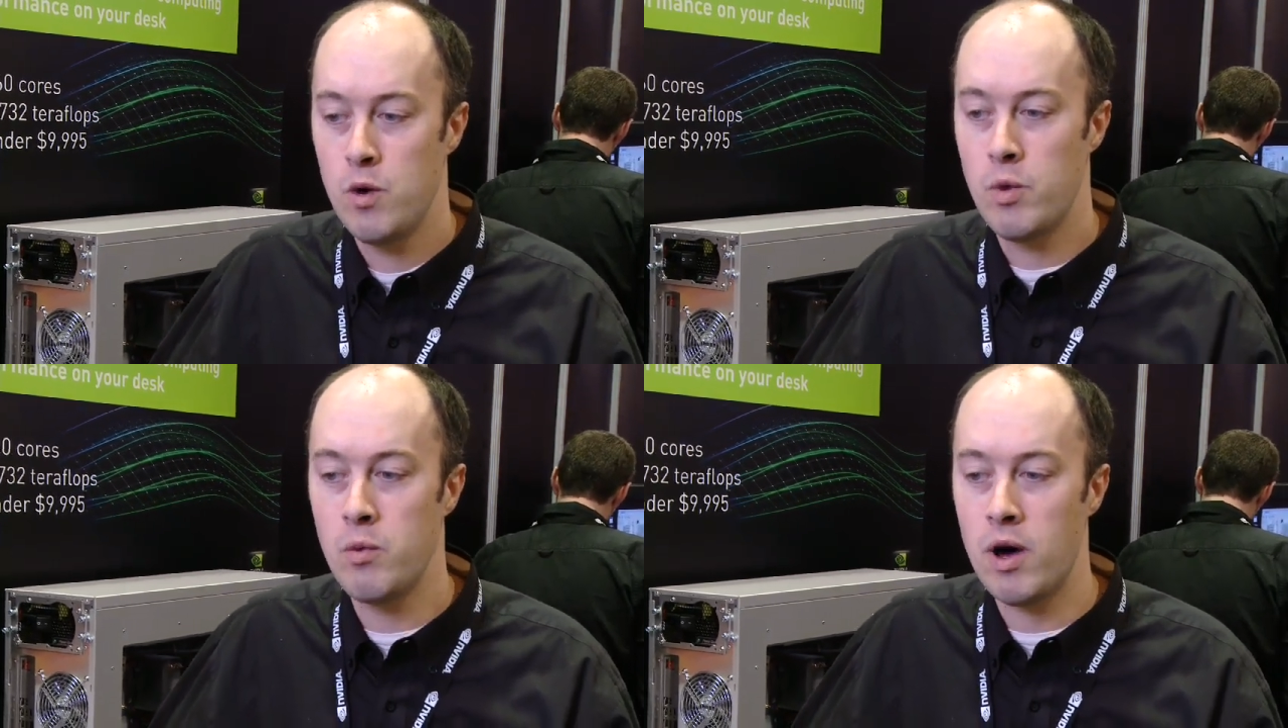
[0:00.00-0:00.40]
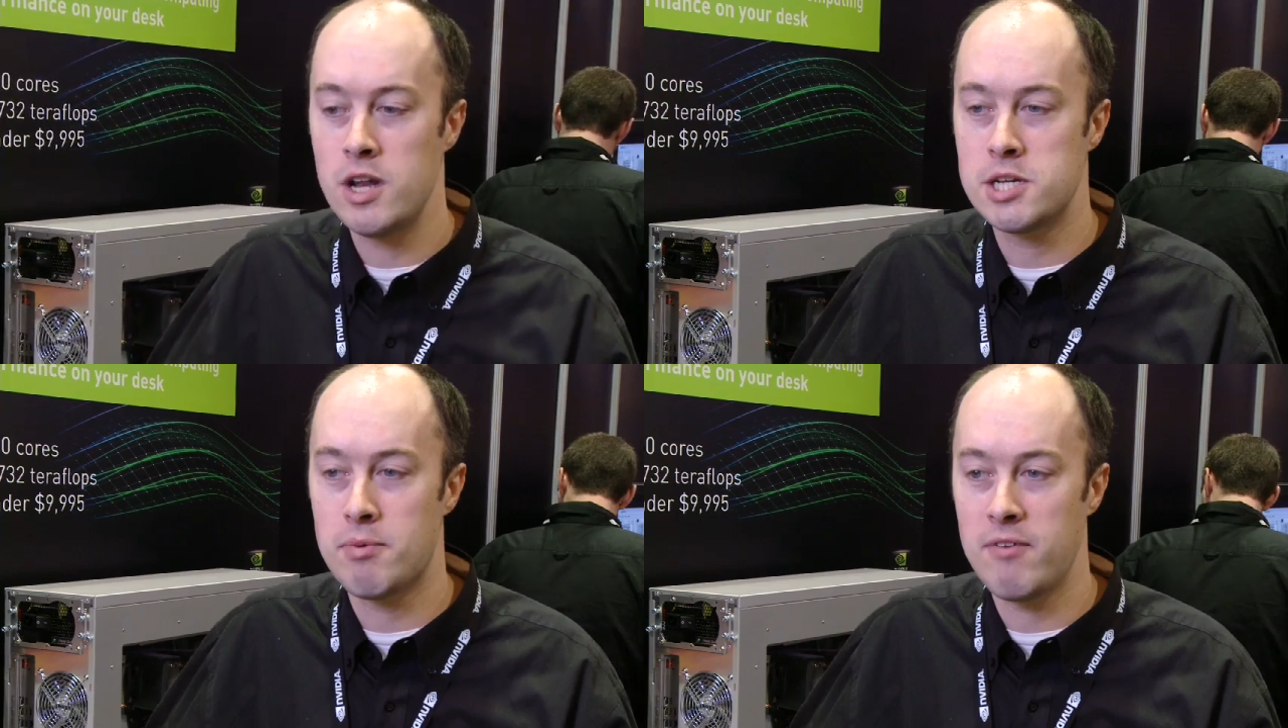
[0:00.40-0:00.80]
We
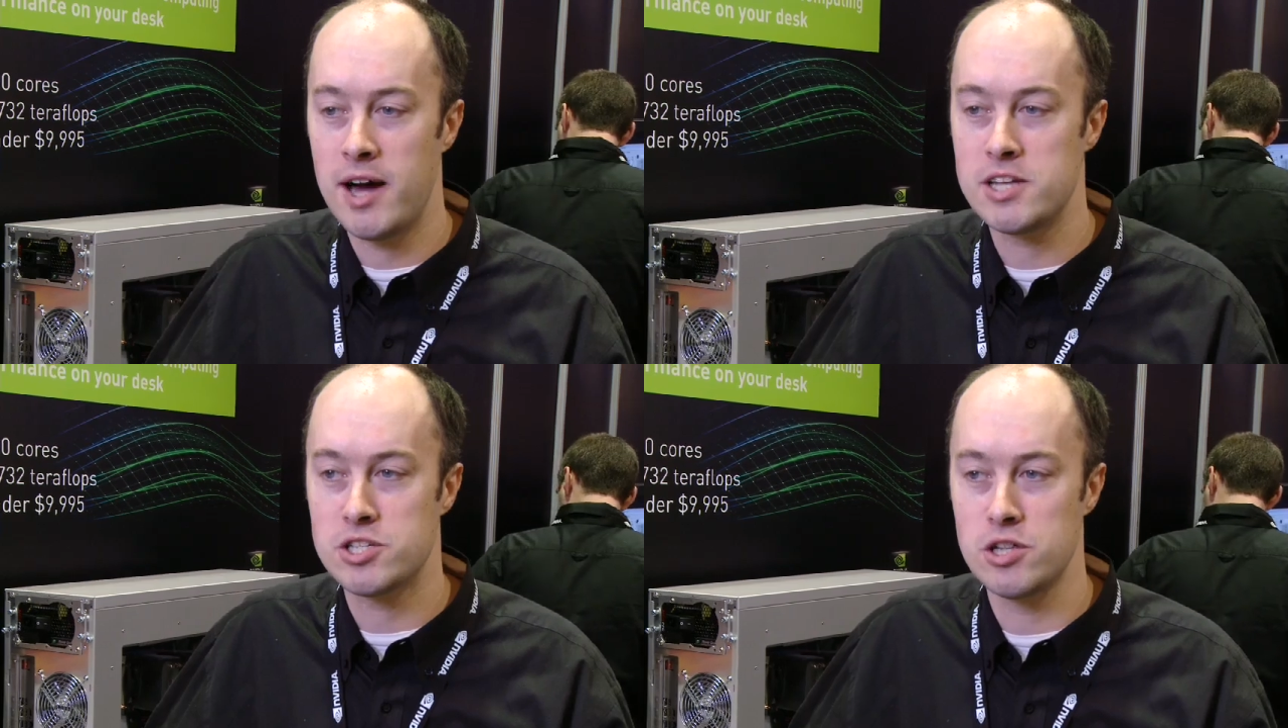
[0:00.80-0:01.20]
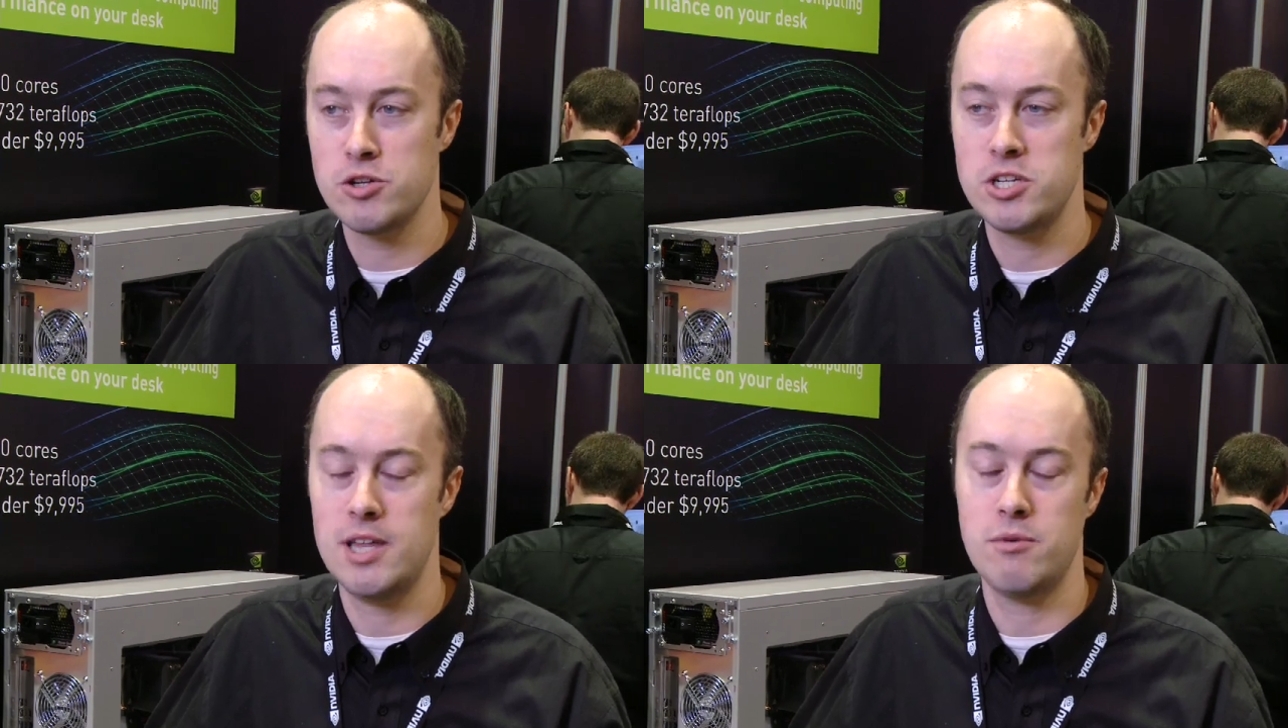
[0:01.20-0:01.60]
wanted to provide a
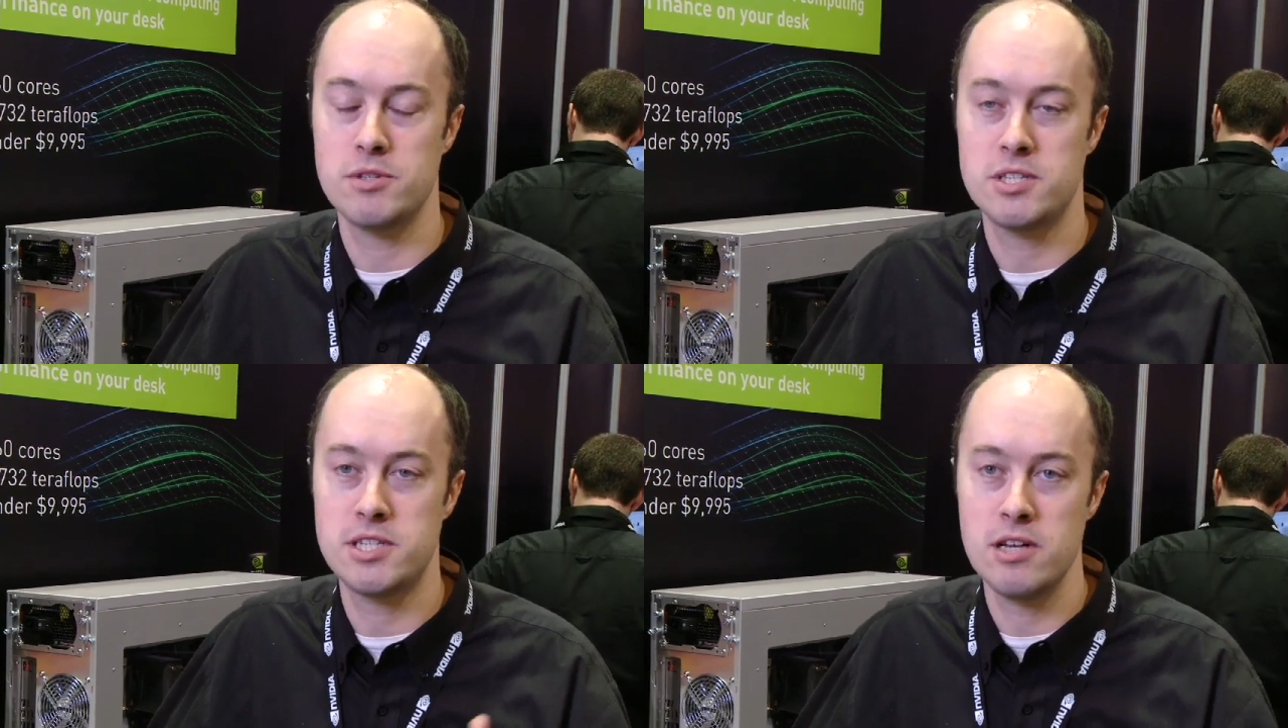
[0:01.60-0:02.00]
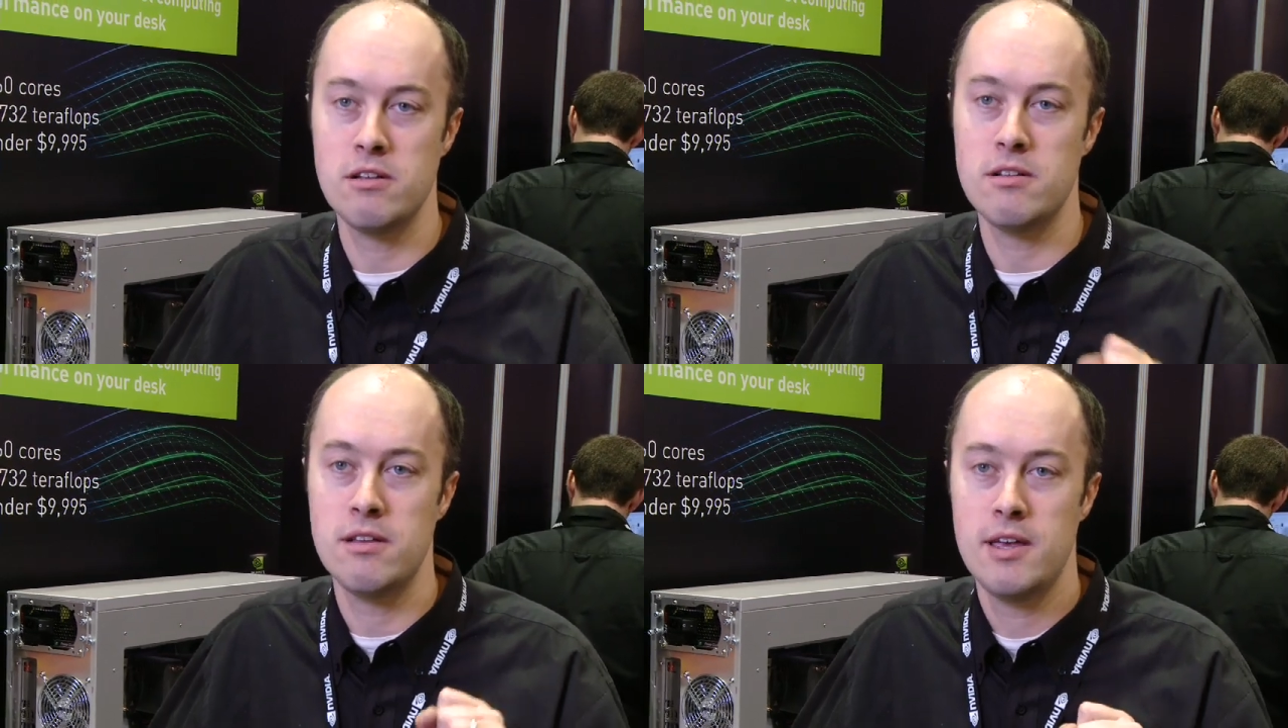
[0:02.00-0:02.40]
solution that was
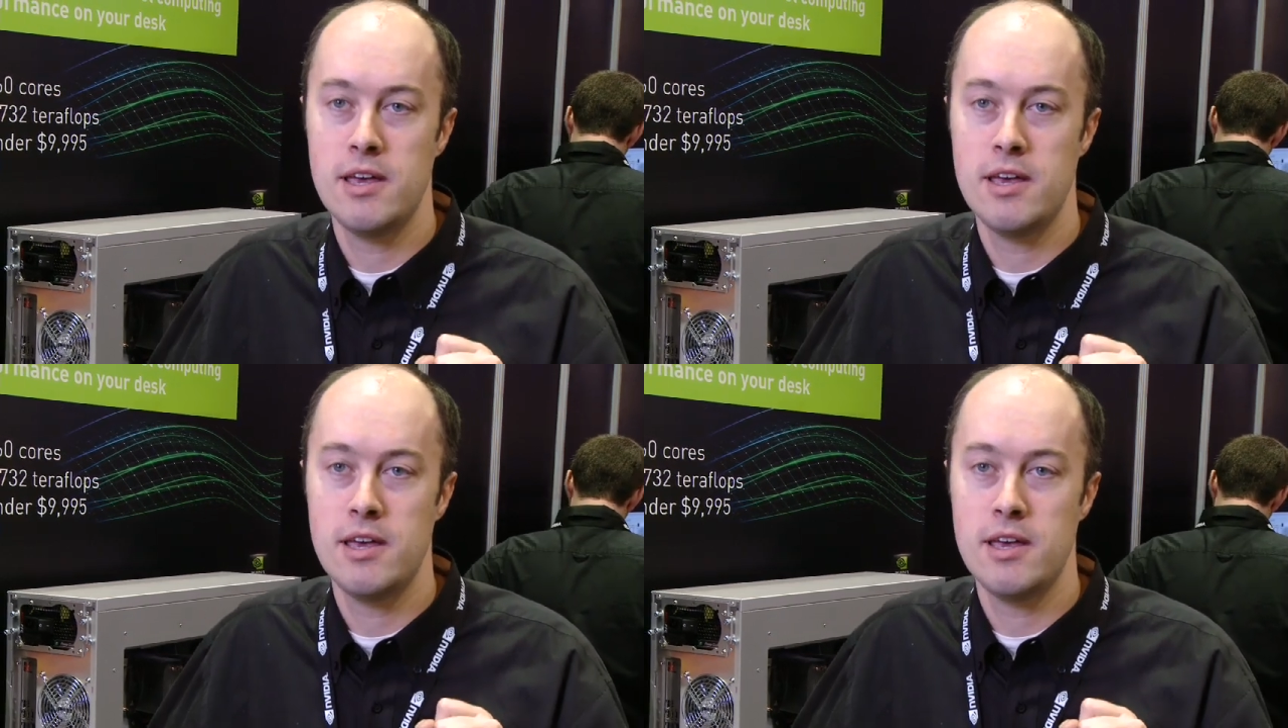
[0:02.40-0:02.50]
still